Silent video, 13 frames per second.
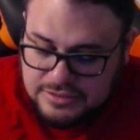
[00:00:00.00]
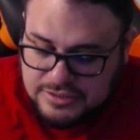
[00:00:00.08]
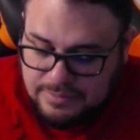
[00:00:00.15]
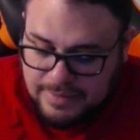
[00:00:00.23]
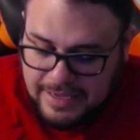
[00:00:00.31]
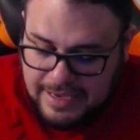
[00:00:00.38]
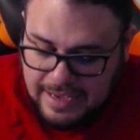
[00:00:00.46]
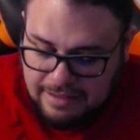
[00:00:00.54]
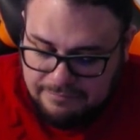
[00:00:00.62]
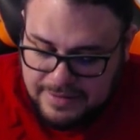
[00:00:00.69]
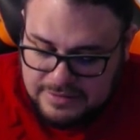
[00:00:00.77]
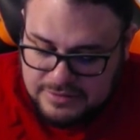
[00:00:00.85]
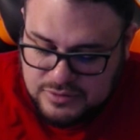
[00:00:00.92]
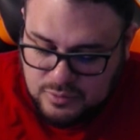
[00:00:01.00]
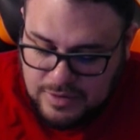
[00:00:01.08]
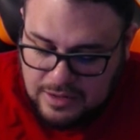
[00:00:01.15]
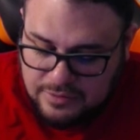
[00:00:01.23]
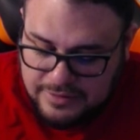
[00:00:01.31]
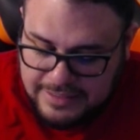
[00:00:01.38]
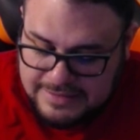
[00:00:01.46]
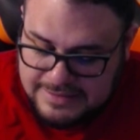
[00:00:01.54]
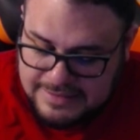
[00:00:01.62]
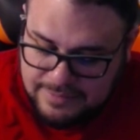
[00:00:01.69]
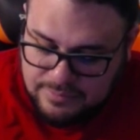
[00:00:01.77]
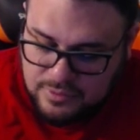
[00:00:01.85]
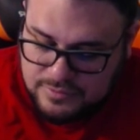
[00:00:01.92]
She may have been surrounded in
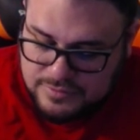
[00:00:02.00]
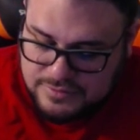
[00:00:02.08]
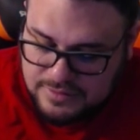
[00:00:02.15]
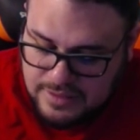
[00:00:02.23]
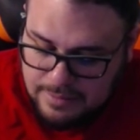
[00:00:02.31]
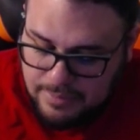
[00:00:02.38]
symbols,